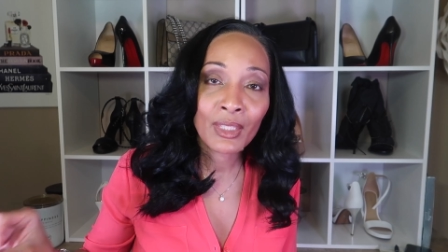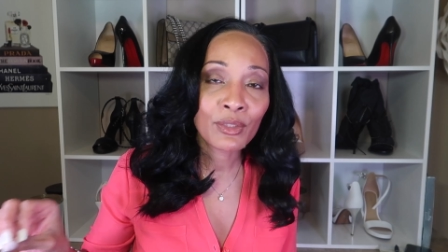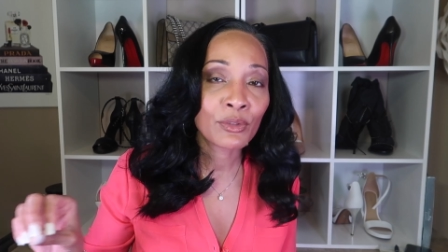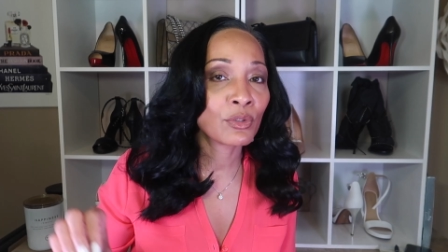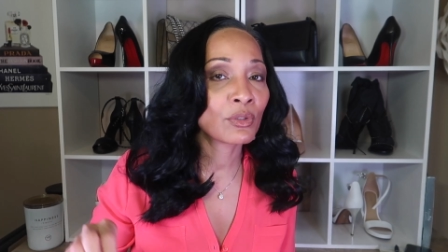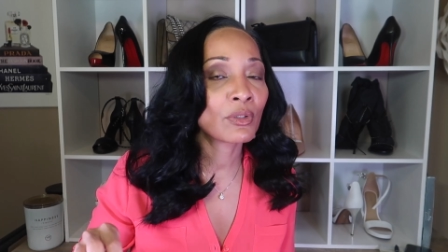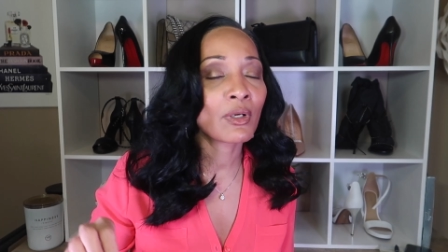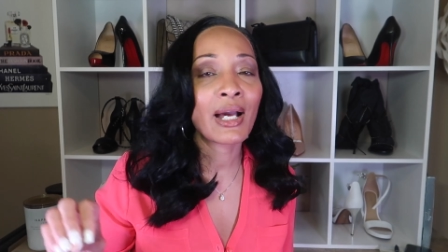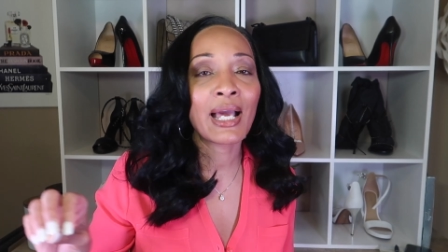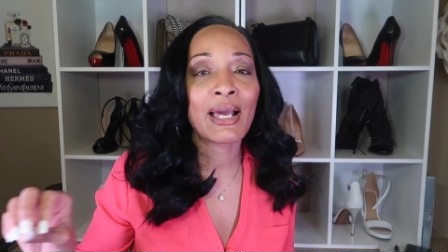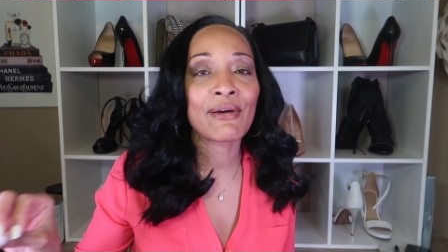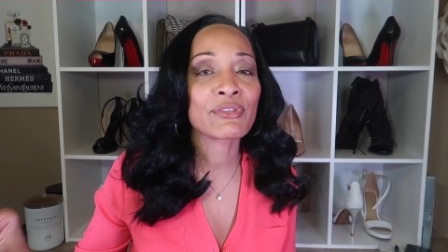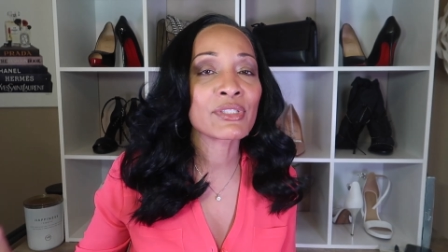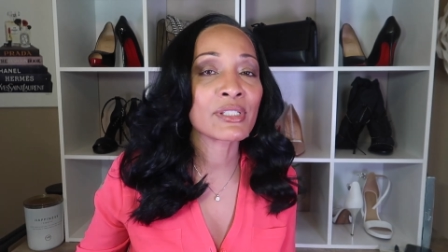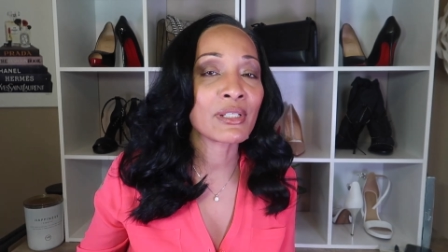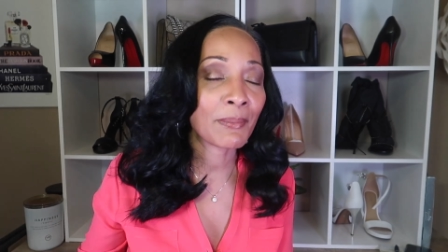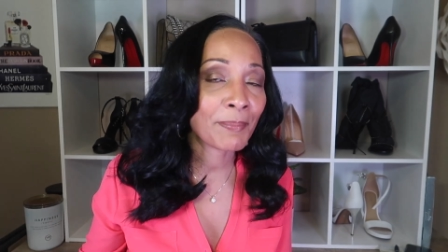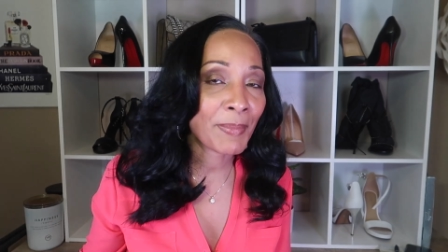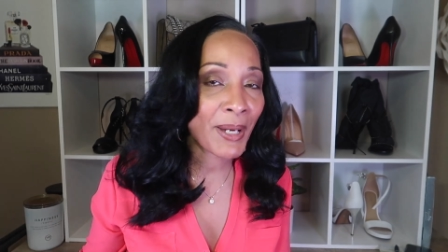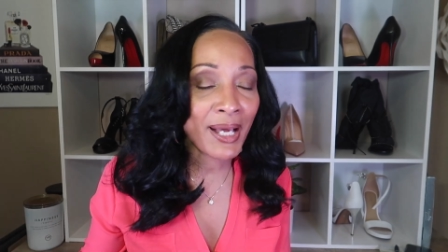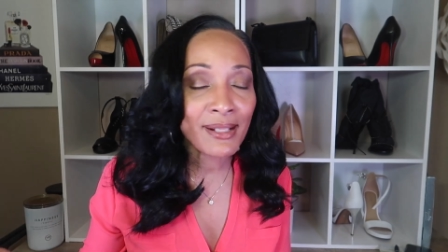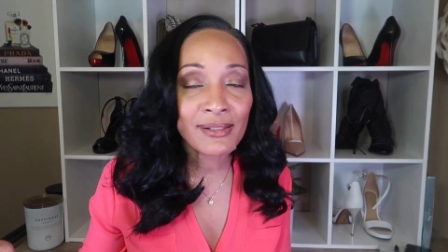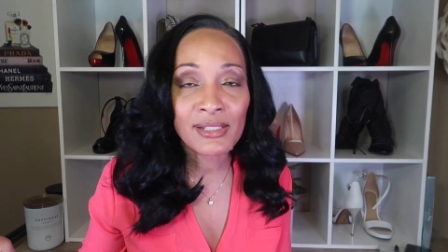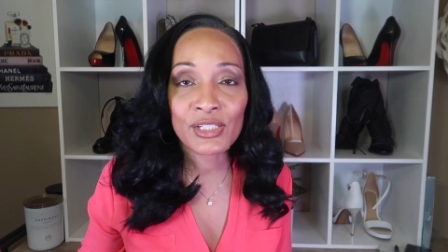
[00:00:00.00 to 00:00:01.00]
You don't have to
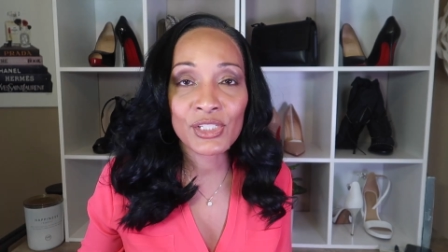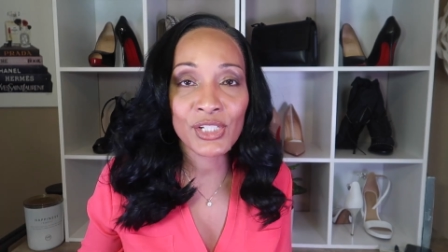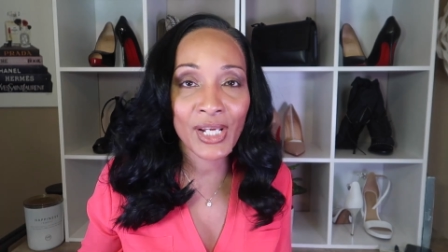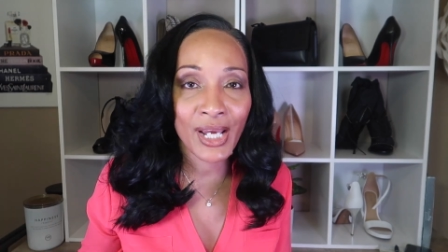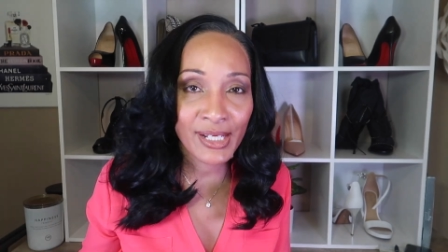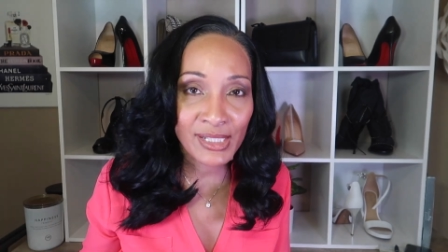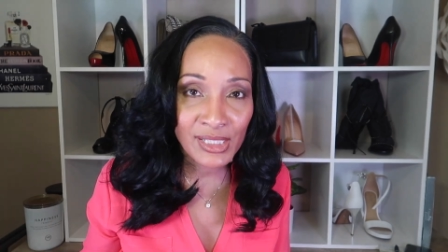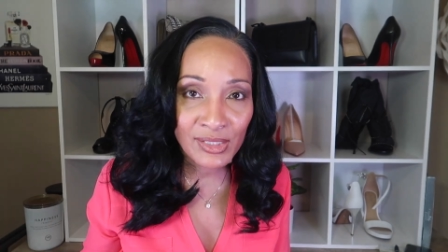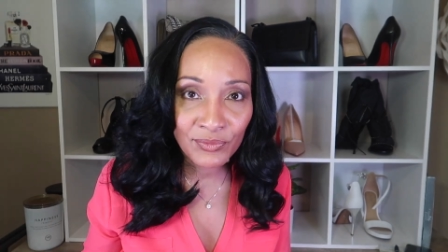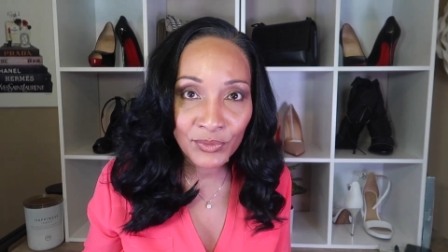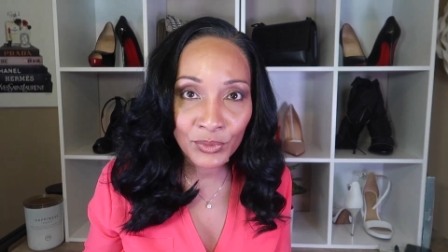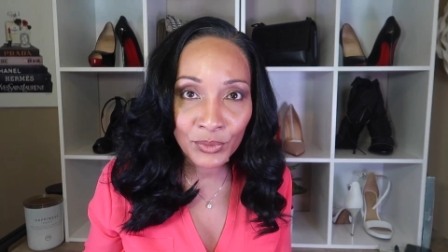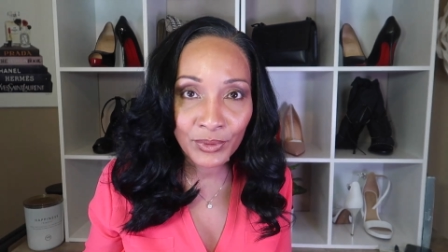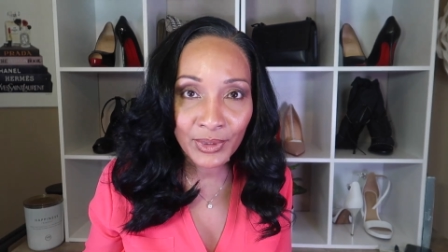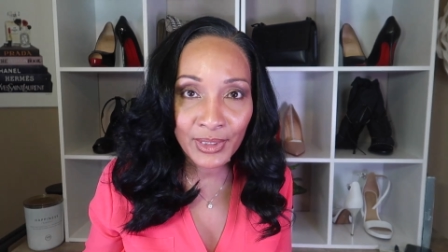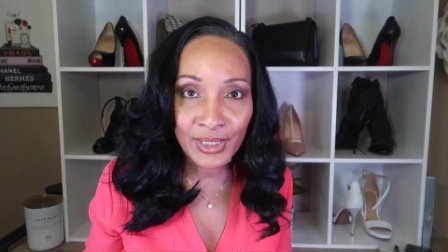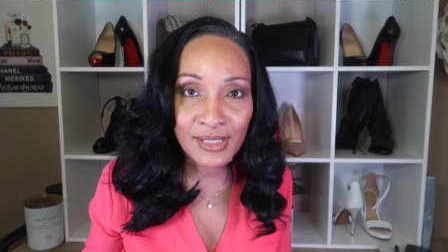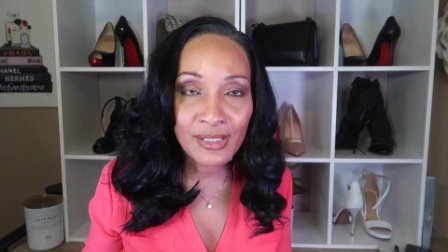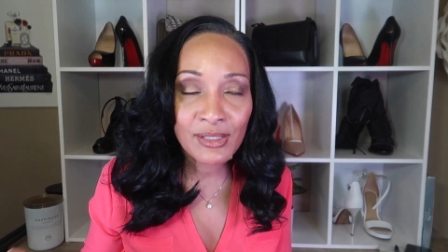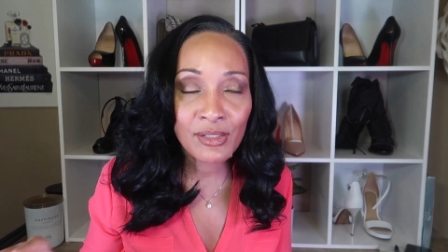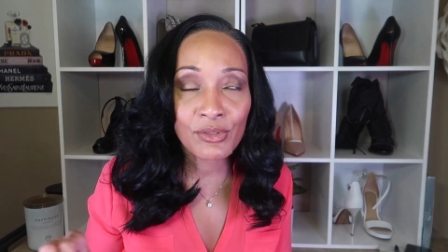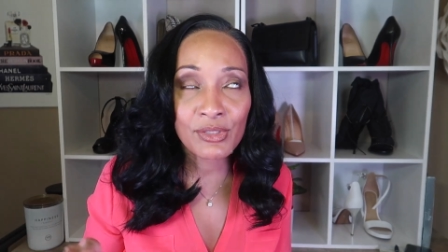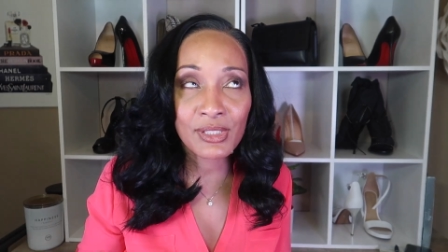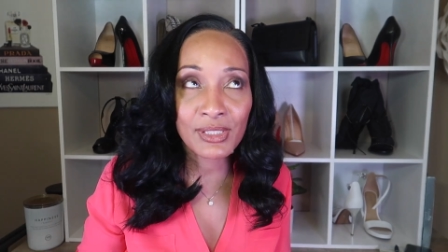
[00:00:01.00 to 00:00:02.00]
apologize for it.
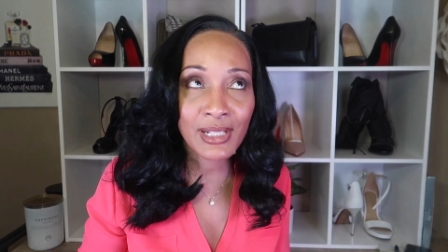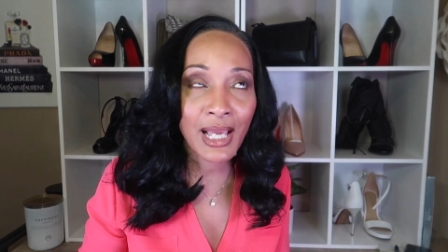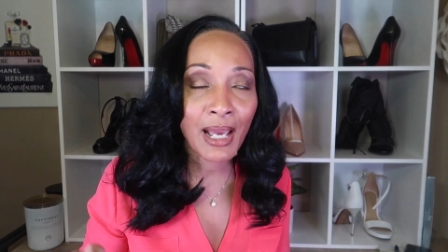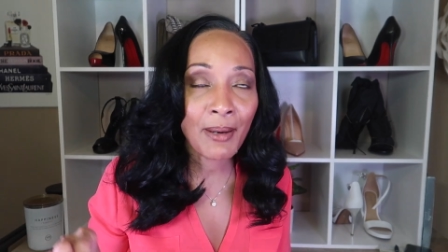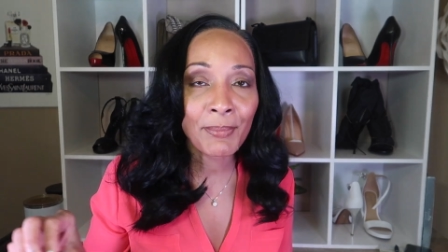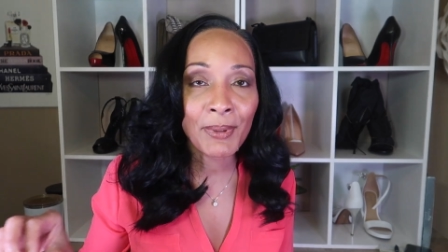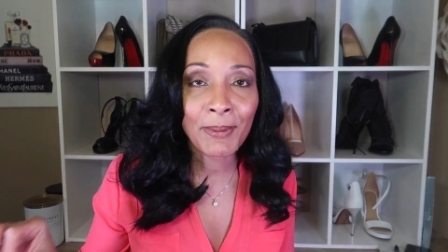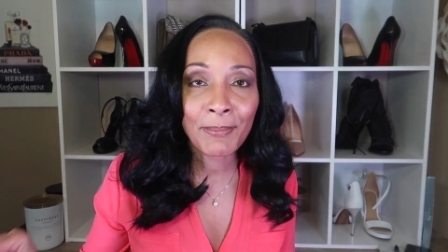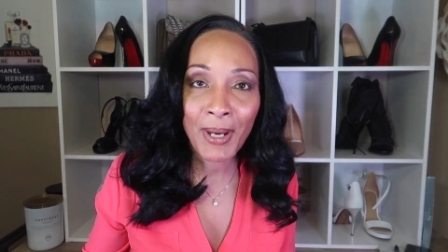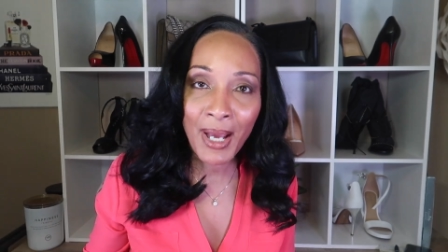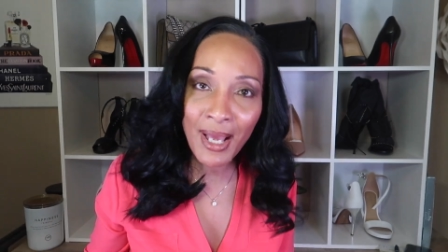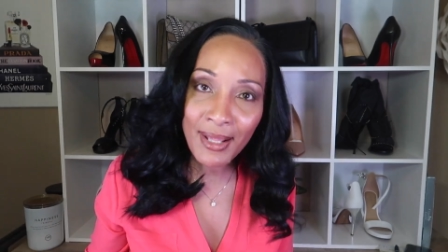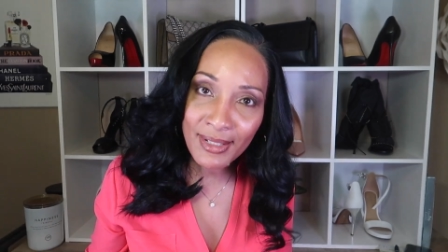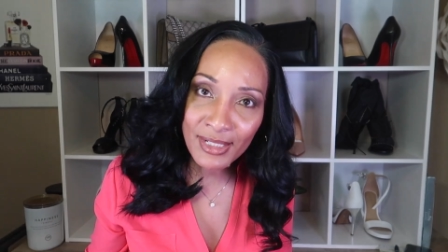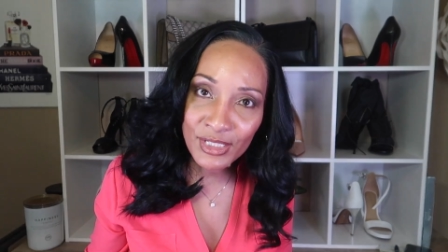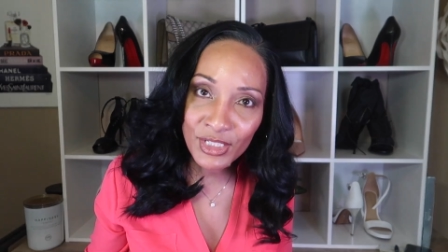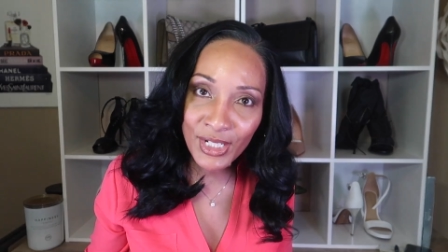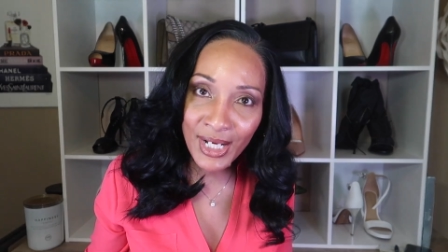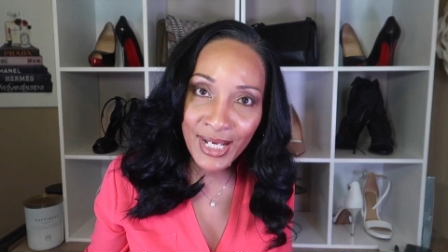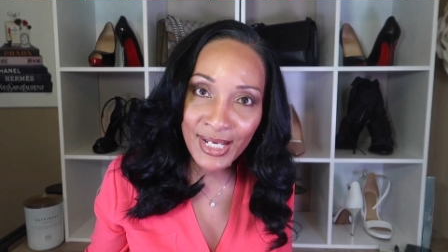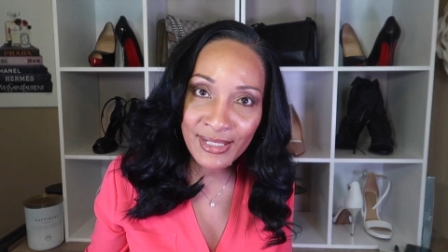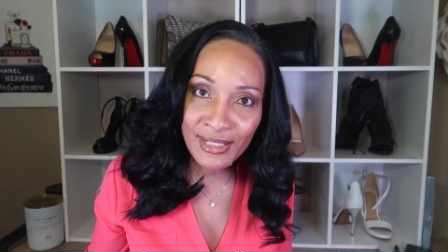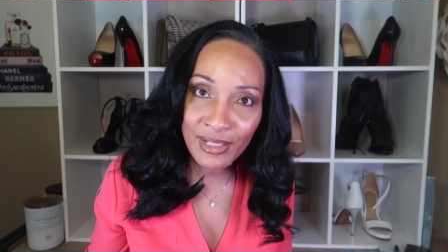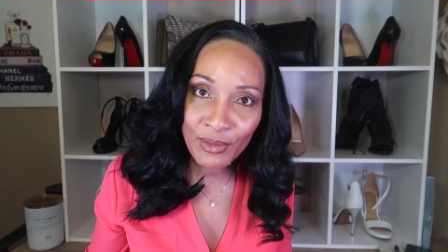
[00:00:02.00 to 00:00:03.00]
So stop
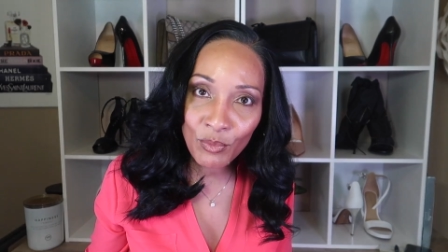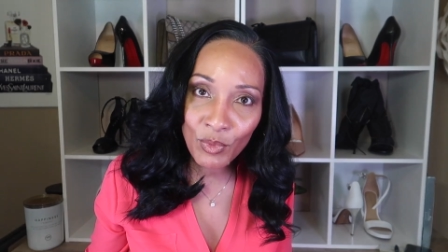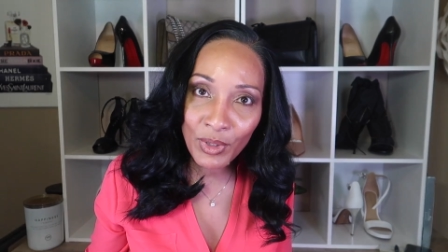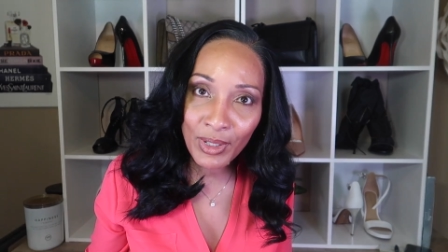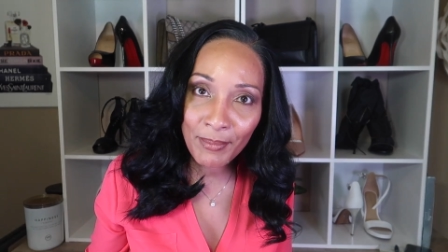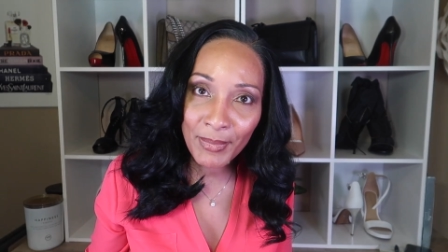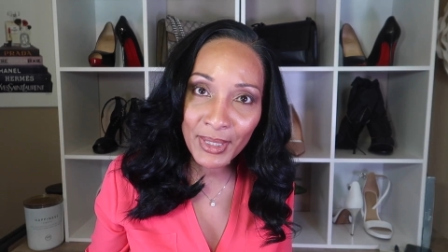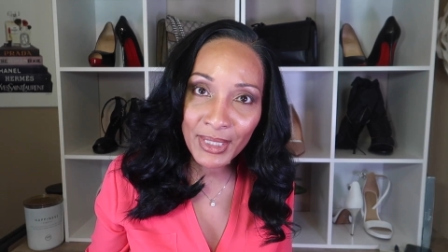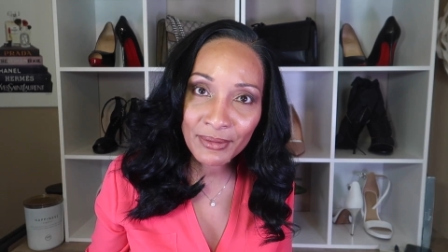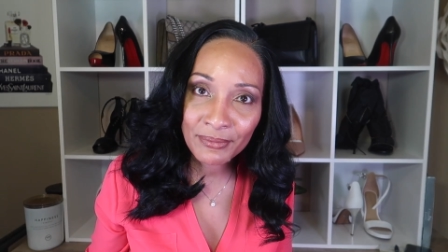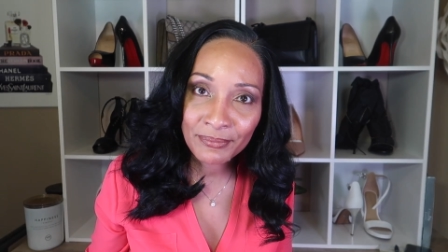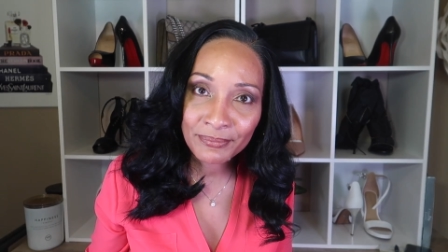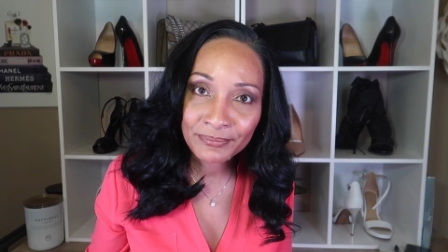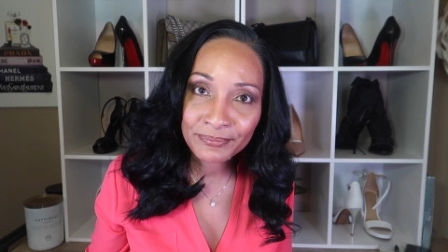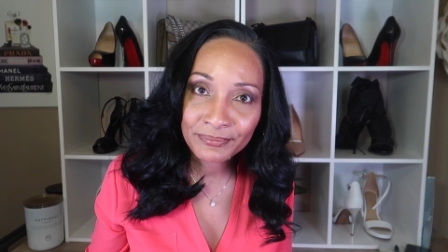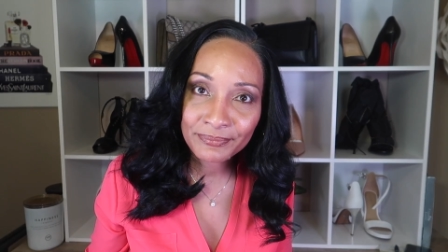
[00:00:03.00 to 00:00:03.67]
apologizing, women.